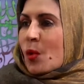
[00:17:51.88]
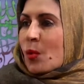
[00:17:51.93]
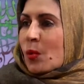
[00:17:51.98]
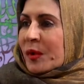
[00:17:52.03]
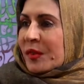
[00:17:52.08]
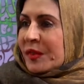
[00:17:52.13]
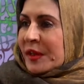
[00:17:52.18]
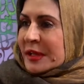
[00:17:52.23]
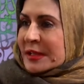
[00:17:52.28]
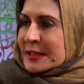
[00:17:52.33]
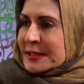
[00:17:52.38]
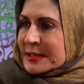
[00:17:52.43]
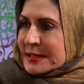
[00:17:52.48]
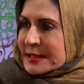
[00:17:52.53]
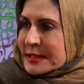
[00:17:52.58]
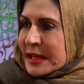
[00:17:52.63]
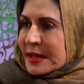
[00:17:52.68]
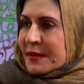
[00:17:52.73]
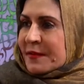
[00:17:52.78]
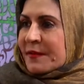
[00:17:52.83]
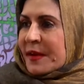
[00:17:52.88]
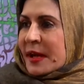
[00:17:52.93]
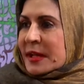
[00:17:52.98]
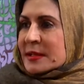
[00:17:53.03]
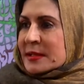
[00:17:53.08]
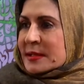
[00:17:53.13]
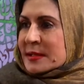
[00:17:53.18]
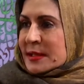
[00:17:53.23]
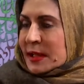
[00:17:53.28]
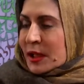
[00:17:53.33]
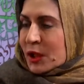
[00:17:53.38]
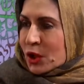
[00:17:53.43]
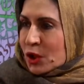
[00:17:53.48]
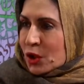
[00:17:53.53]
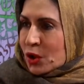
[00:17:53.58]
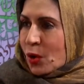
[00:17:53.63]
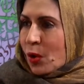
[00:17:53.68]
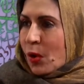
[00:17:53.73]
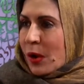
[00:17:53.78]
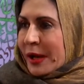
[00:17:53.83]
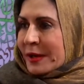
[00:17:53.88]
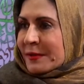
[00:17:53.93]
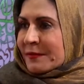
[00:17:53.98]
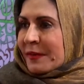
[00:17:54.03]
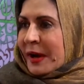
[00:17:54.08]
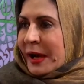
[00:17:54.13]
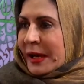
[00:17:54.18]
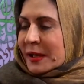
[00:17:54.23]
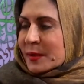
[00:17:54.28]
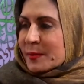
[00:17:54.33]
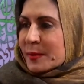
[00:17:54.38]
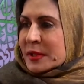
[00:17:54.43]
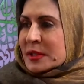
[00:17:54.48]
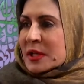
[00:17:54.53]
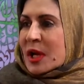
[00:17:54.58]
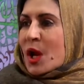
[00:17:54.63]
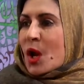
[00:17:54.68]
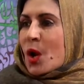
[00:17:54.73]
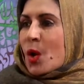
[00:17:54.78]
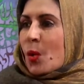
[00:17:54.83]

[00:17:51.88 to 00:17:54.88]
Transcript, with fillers: within a safe and secure environment